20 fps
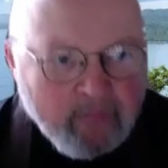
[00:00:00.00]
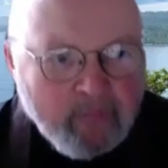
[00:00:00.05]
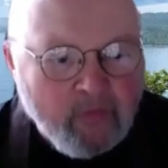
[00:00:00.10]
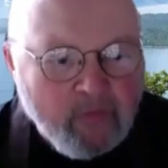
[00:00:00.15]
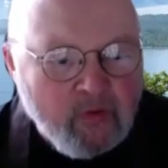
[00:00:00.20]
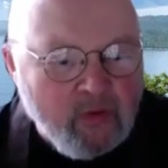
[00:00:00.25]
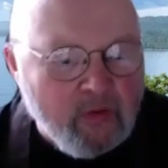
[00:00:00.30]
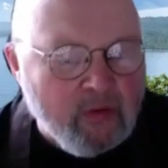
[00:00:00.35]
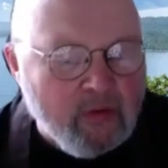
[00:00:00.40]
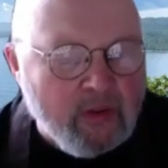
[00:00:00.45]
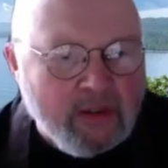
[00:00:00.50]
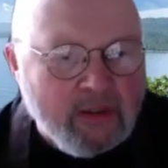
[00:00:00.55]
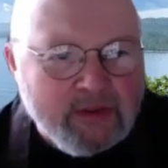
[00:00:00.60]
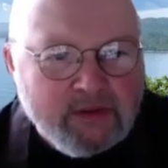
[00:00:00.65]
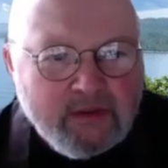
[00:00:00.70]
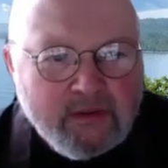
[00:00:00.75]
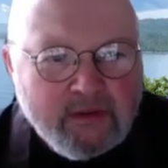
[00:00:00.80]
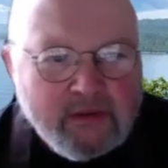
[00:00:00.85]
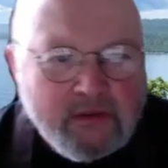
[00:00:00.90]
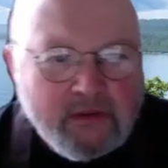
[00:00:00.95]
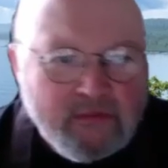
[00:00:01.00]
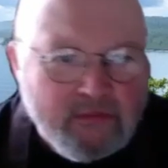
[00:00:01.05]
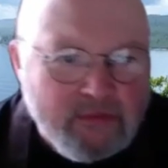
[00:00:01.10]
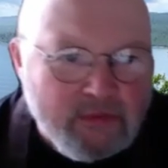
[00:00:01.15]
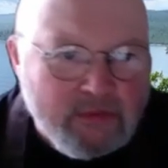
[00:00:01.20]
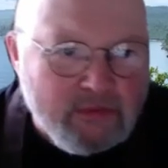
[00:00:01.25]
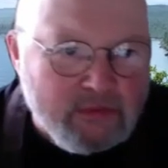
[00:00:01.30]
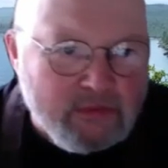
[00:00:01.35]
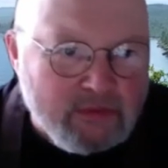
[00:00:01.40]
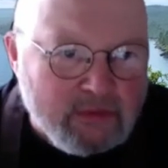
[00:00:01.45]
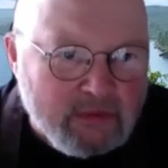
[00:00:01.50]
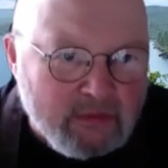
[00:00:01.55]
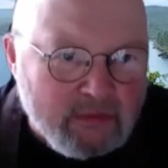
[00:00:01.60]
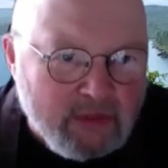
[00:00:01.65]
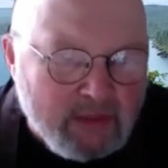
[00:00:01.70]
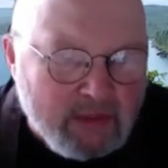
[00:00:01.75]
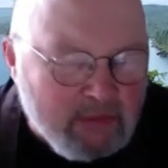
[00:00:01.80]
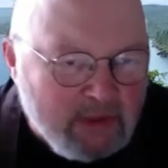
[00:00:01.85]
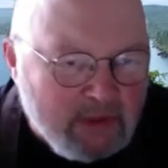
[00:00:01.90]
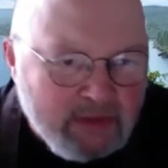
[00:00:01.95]
you're lost in confusion.
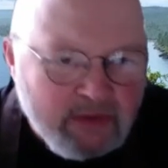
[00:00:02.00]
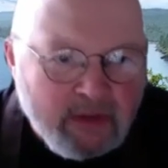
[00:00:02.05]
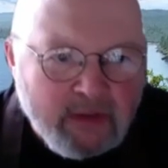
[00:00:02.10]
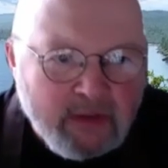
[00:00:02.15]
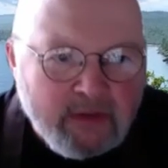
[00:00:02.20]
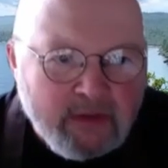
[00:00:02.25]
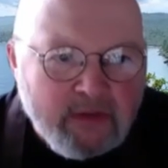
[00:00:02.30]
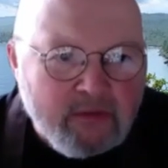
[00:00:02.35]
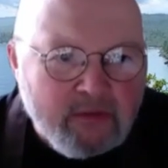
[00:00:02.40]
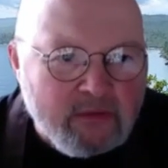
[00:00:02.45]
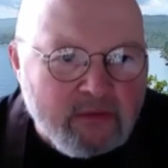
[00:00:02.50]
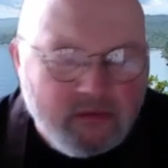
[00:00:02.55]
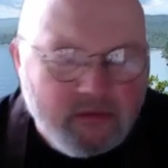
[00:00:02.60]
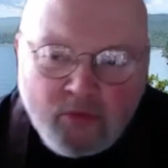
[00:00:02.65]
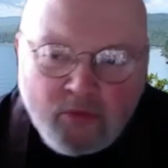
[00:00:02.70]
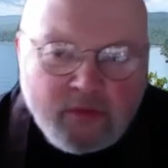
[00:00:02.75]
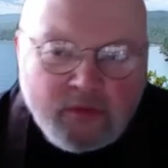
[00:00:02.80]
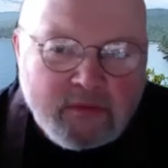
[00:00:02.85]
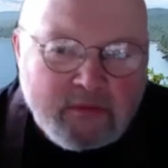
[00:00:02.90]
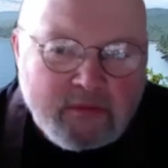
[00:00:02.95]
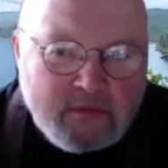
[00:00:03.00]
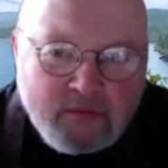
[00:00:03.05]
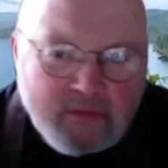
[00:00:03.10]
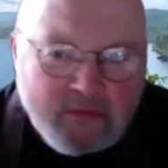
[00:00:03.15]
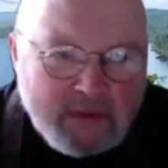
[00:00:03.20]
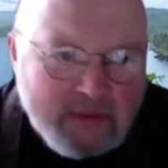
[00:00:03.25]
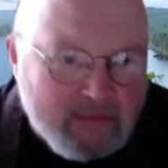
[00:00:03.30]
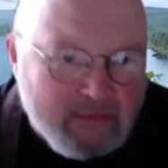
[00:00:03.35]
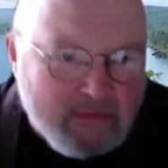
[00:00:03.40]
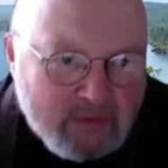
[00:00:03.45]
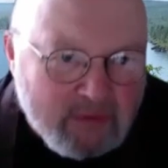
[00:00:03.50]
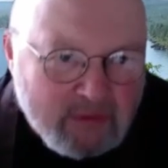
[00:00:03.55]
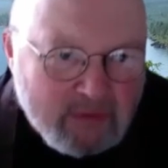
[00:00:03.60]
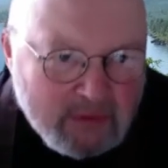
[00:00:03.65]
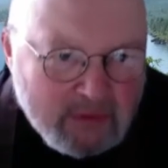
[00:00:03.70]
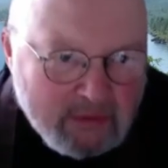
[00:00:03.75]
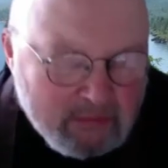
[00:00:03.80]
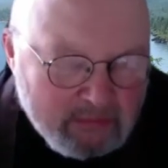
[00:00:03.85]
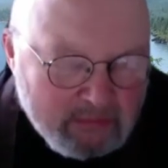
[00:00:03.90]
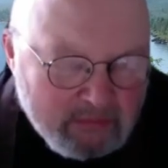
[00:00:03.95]
I'm not telling you don't
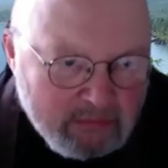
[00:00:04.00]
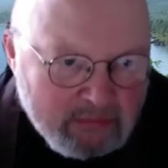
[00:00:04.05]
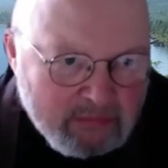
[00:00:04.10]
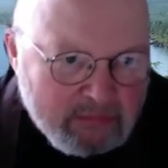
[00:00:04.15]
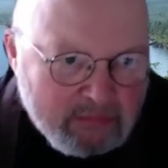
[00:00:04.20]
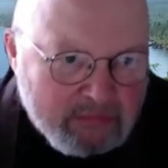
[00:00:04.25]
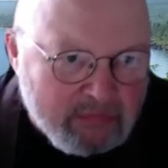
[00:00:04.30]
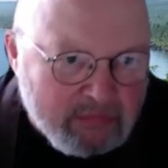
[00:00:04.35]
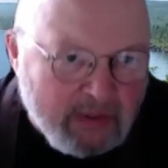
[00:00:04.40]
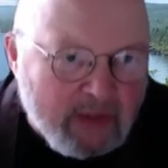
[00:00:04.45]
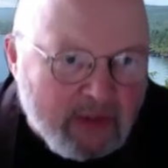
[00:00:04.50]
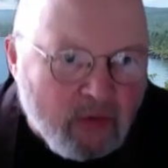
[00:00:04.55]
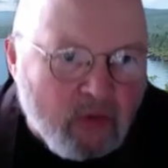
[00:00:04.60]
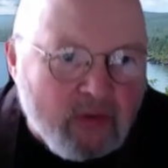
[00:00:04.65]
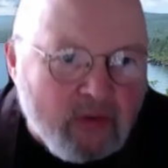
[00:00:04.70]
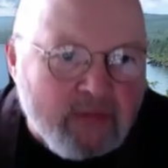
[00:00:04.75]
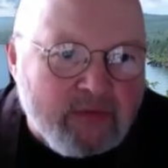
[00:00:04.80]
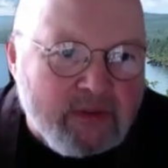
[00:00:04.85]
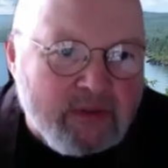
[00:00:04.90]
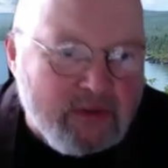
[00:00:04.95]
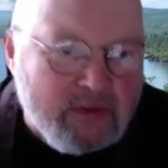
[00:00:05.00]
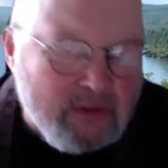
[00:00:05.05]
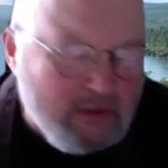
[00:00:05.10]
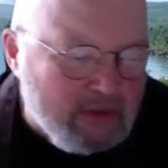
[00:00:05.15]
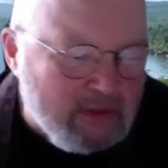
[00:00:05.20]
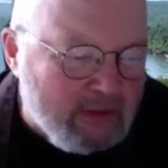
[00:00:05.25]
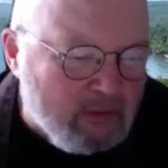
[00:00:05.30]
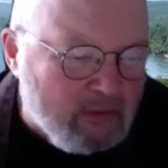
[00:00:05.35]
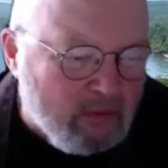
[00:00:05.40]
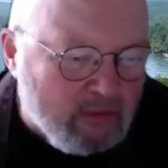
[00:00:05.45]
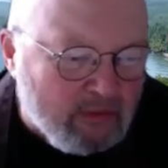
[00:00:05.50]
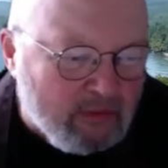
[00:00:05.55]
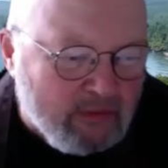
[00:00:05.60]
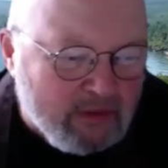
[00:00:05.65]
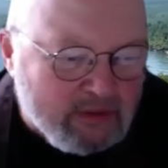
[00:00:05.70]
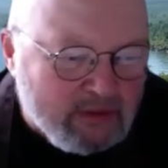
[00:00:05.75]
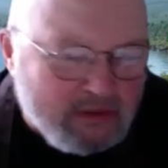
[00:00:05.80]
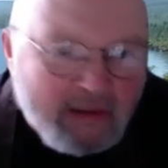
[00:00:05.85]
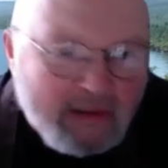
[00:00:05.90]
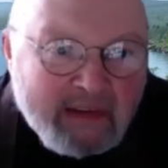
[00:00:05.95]
ever take hold of it. You can take hold of
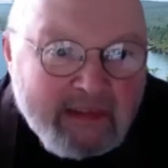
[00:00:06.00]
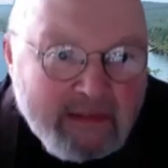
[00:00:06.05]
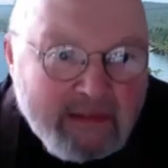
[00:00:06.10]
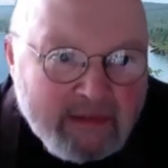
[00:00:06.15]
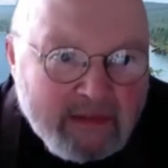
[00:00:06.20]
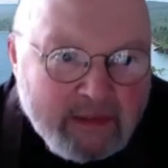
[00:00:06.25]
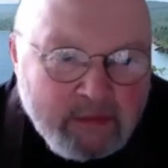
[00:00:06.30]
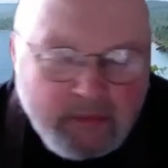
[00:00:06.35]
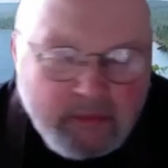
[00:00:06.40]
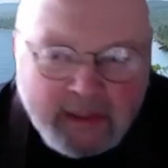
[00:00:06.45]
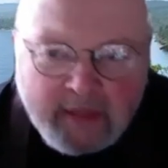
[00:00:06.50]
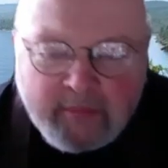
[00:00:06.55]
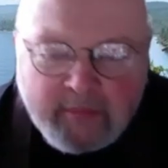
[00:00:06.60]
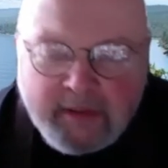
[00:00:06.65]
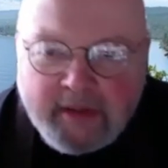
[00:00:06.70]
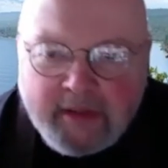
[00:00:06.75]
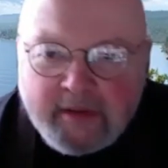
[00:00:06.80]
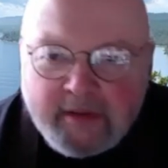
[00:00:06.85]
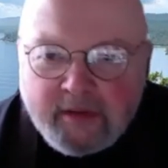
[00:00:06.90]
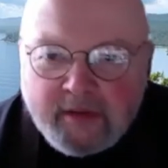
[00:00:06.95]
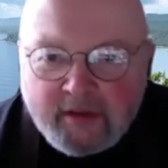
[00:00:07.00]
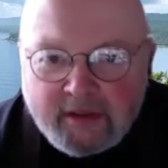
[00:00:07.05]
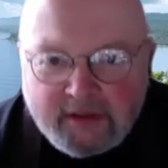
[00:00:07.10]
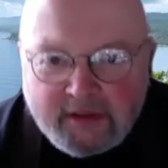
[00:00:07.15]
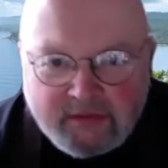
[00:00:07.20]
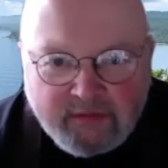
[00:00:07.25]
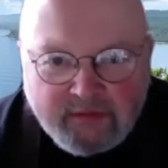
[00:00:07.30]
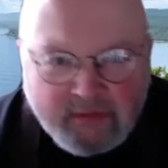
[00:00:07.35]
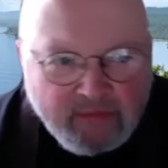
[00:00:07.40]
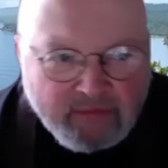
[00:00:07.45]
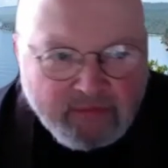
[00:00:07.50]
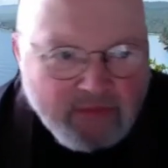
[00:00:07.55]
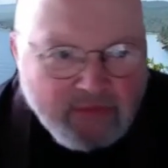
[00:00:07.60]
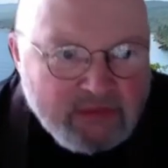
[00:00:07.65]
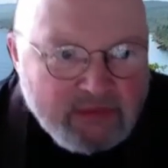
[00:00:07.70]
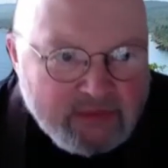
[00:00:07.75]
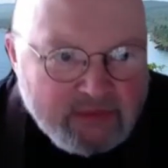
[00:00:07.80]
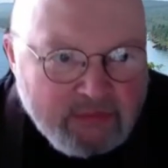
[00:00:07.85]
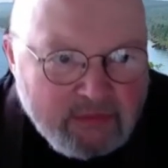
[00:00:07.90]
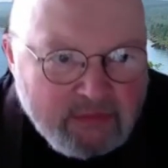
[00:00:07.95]
things lightly, maybe. You know, they're
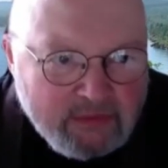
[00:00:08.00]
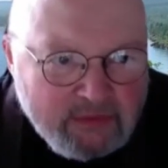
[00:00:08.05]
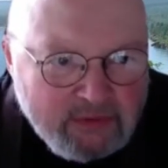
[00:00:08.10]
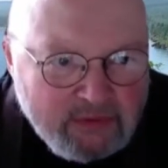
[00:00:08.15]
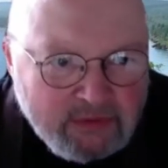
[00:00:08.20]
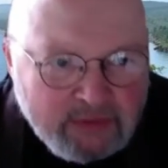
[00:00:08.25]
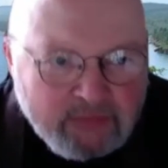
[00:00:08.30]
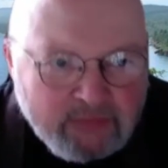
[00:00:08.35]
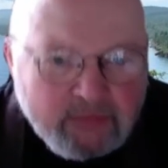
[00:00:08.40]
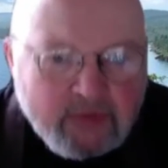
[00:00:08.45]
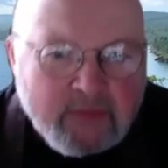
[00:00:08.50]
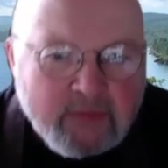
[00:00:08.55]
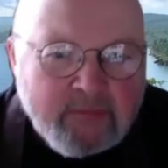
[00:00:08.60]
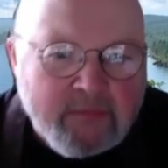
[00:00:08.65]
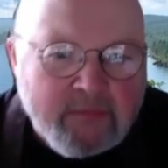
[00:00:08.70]
functional and useful.